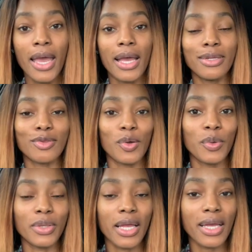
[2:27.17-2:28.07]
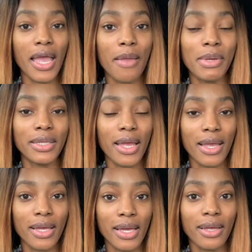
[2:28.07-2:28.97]
and so they came and
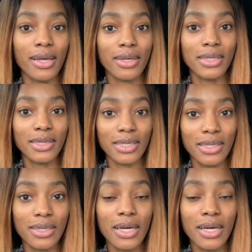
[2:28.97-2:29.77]
they contended